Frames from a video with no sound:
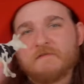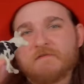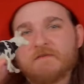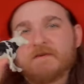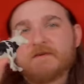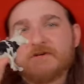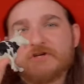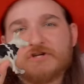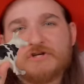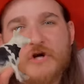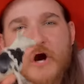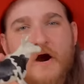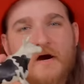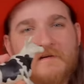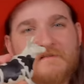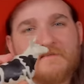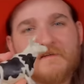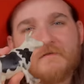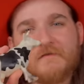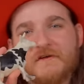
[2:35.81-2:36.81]
the
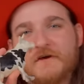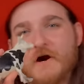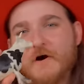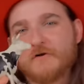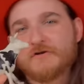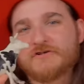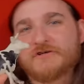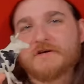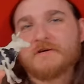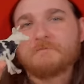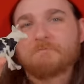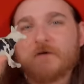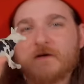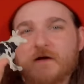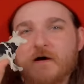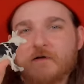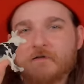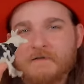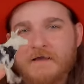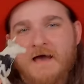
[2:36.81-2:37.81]
sharks of the ocean, but
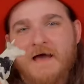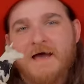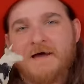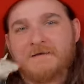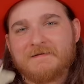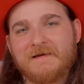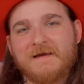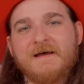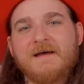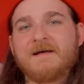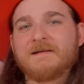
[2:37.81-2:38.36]
on land,